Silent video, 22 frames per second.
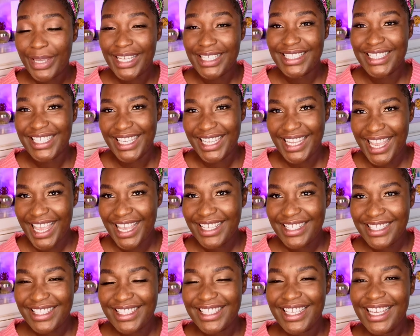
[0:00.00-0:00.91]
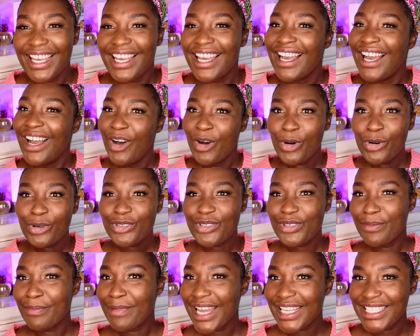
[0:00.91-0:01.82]
picked a yes,
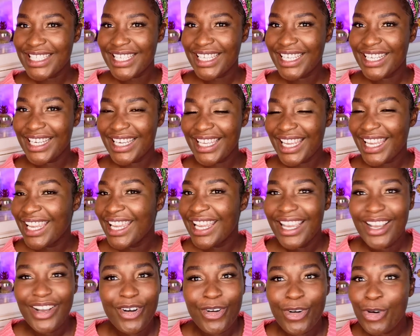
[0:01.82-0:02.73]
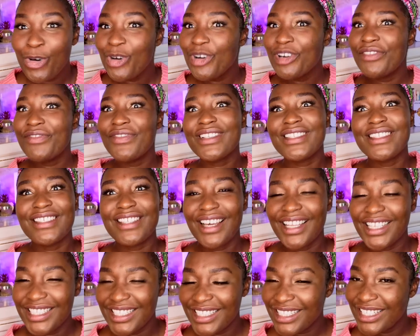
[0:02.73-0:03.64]
automatically, all of a
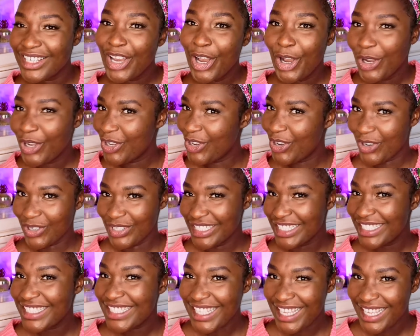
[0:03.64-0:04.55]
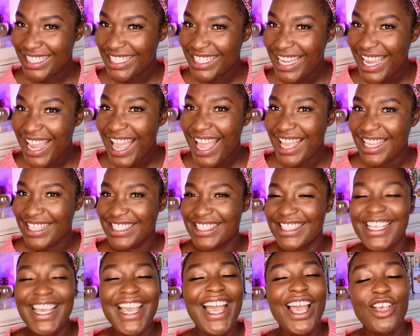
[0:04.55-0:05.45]
sudden, God said
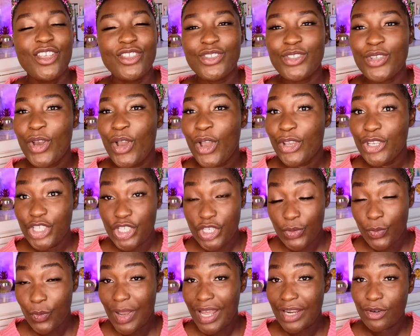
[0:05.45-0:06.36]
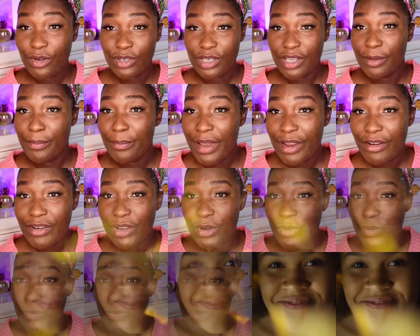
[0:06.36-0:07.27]
yes. So she went on her merry
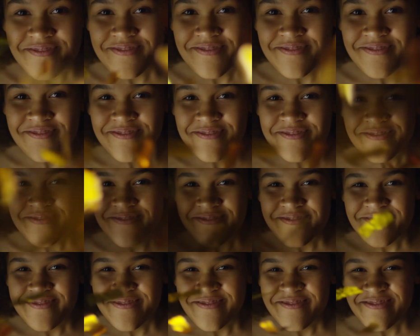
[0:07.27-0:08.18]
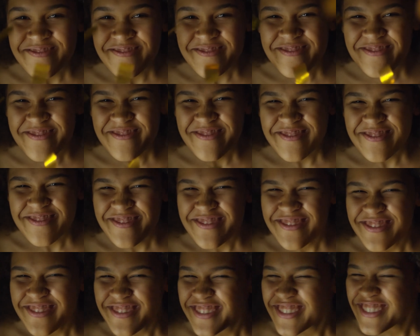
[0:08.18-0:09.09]
old way and started to
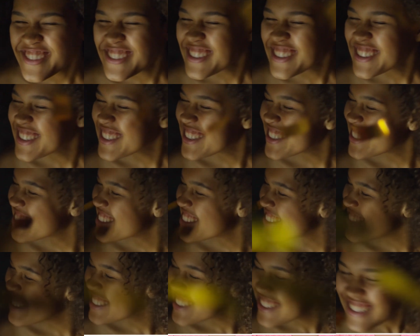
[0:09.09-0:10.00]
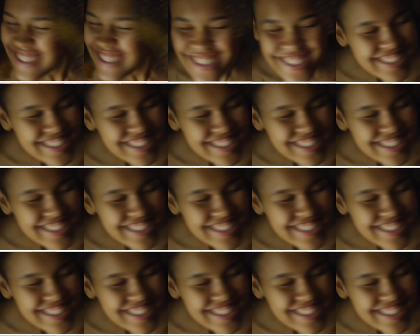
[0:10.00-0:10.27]
pursue this